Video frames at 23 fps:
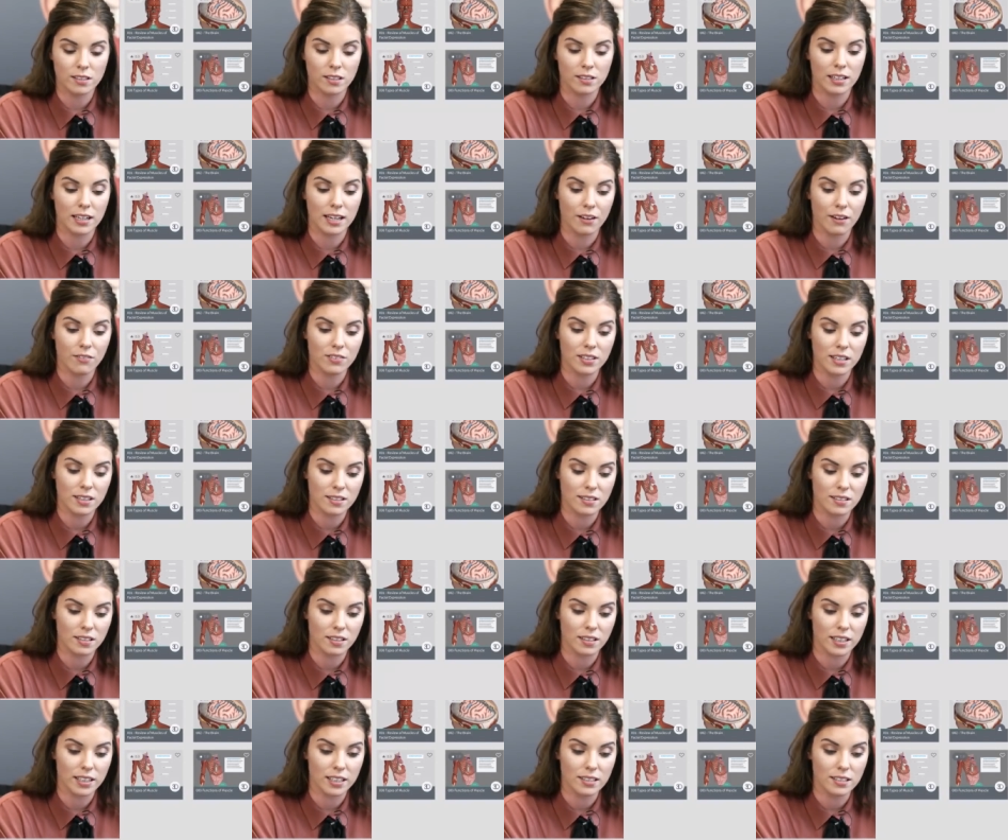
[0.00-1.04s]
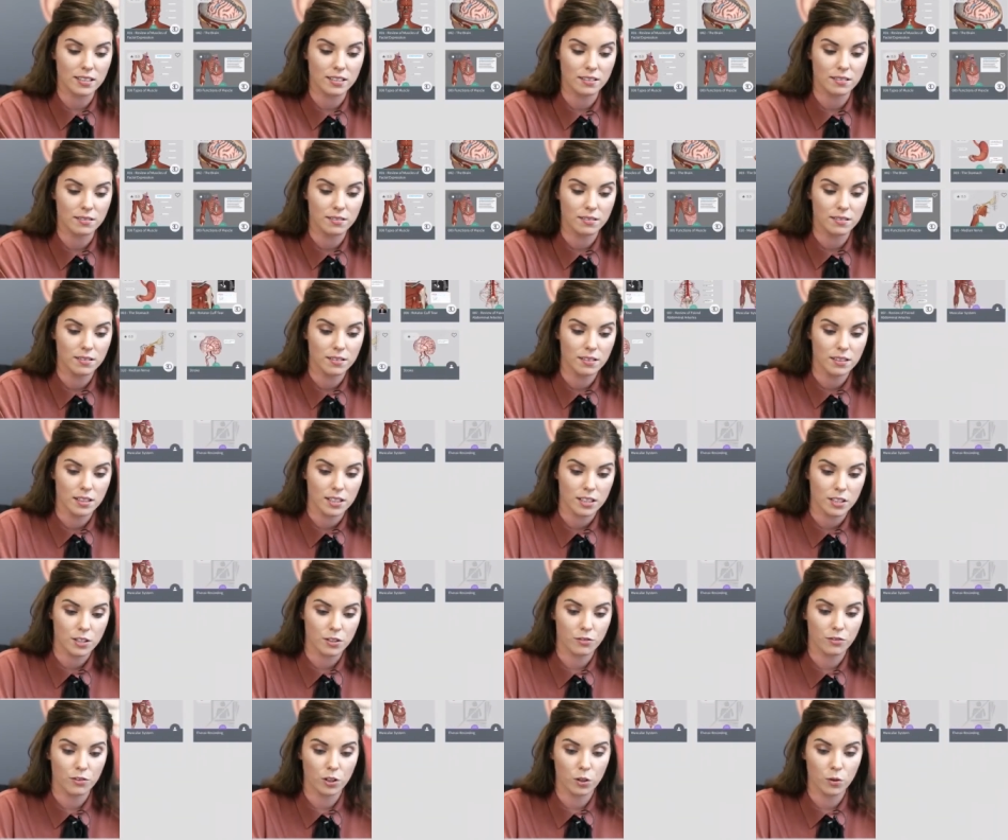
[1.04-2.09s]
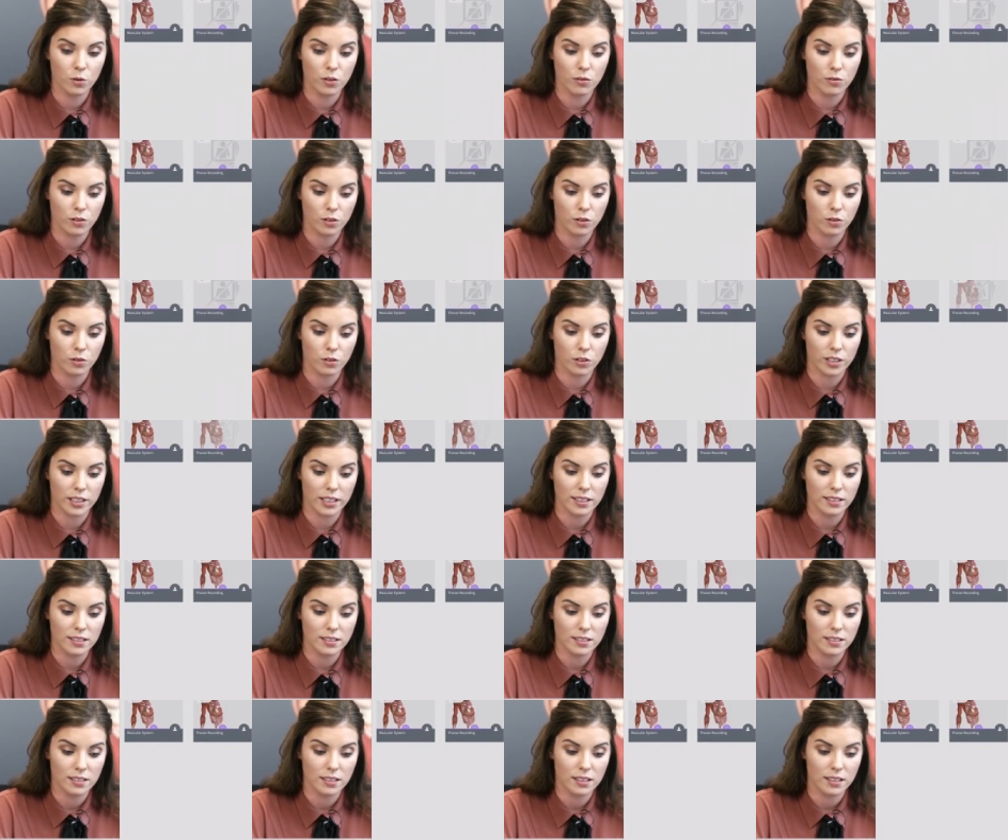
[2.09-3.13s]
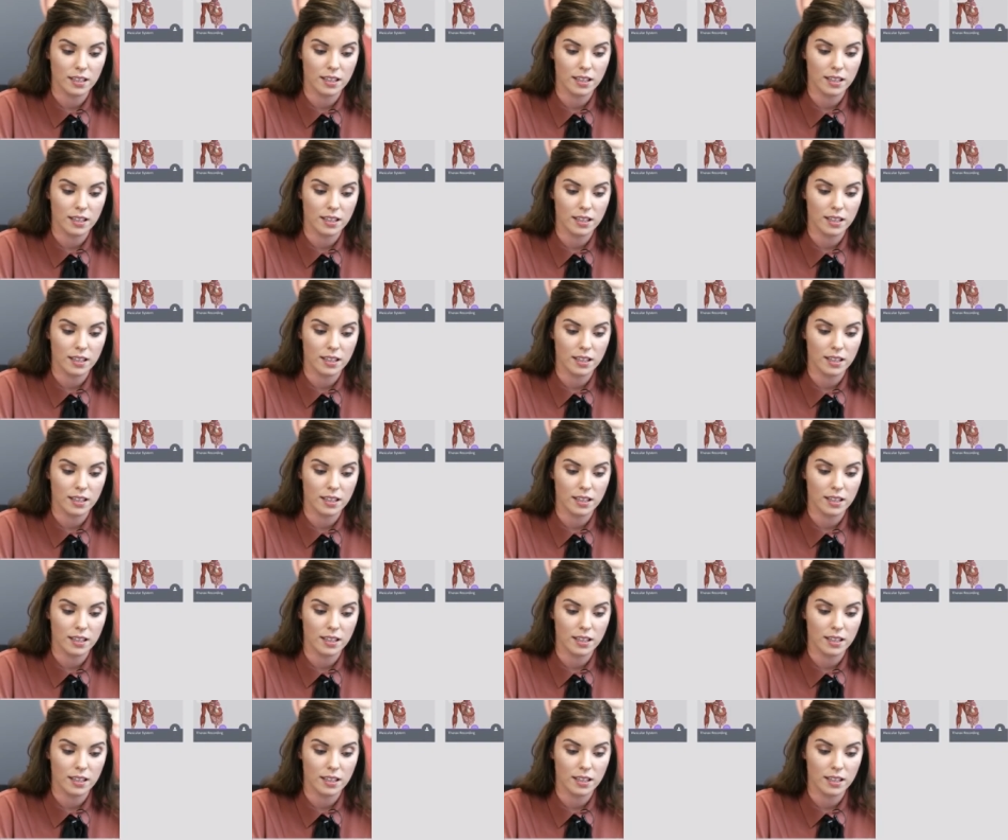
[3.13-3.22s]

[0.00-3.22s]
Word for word: on the left hand side to view the recordings